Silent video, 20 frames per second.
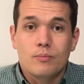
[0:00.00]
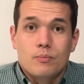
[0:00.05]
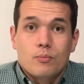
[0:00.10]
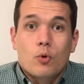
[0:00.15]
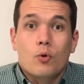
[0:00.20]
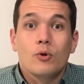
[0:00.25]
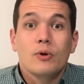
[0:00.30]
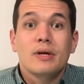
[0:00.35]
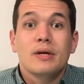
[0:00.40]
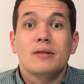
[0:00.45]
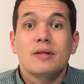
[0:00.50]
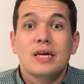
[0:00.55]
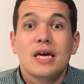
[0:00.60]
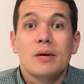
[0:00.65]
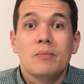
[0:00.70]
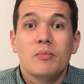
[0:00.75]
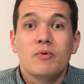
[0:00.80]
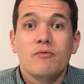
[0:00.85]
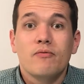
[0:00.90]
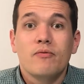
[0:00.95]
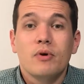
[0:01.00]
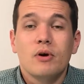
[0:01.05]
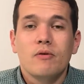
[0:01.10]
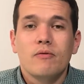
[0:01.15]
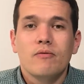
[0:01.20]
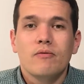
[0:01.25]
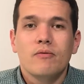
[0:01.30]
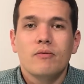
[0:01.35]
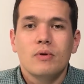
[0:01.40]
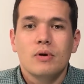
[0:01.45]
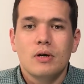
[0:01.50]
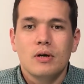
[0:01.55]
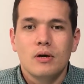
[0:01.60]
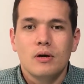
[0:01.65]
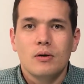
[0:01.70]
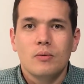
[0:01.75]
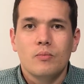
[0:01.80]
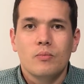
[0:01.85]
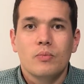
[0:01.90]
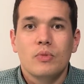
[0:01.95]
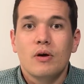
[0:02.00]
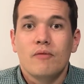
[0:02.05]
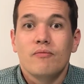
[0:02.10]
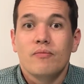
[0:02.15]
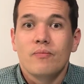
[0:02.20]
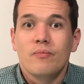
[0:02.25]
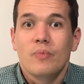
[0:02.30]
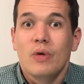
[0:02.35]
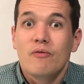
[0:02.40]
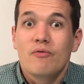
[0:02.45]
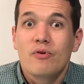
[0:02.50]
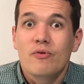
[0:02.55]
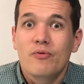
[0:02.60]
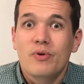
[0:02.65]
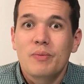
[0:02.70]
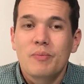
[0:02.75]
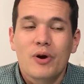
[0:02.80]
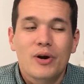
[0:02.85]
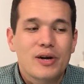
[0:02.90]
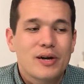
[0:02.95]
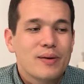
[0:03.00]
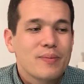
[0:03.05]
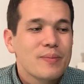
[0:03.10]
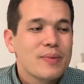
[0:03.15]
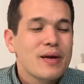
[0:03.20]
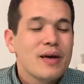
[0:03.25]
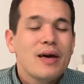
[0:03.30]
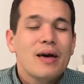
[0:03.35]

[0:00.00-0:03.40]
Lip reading: poorly in the game of the free market.